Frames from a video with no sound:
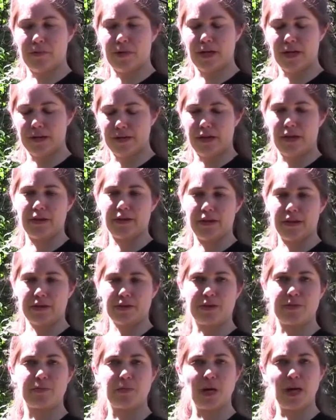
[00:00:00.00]
and then
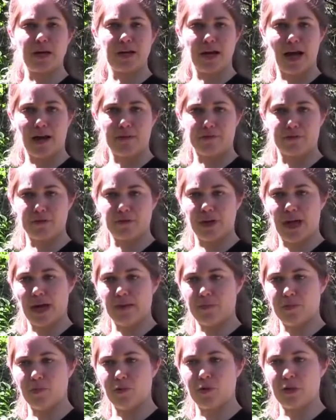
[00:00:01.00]
they'd spread after
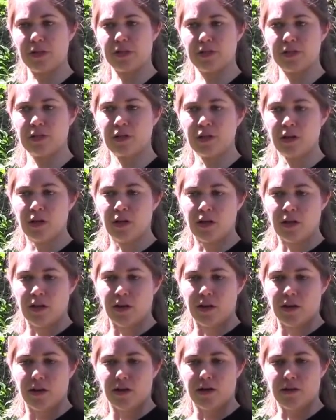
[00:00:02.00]
that point.
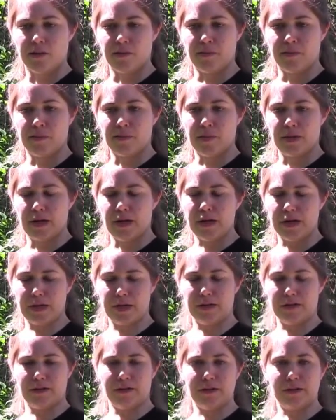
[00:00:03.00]
And
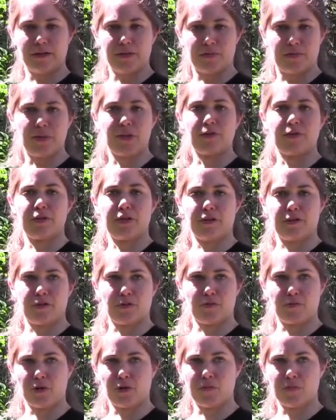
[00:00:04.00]
it appeared that
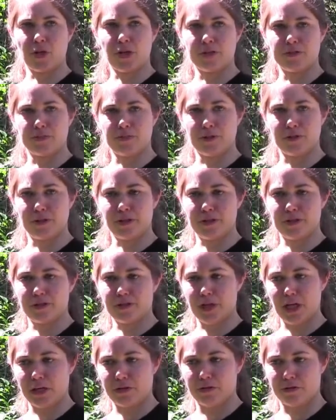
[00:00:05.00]
there were multiple
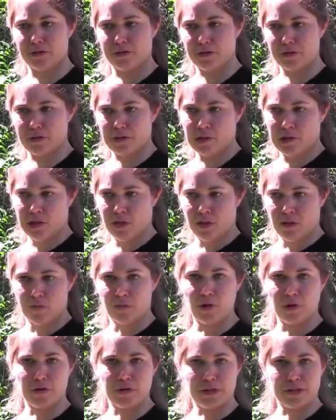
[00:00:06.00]
introductions.
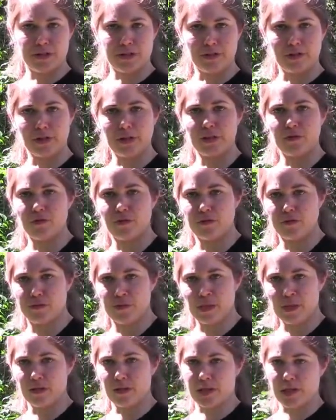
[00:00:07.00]
More recently, we've
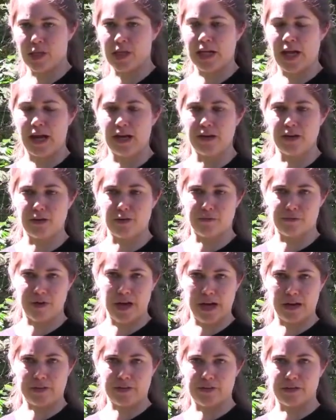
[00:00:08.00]
been looking at
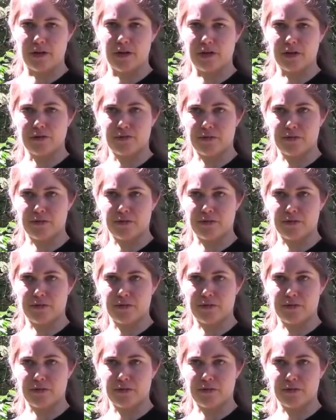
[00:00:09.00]
effects on a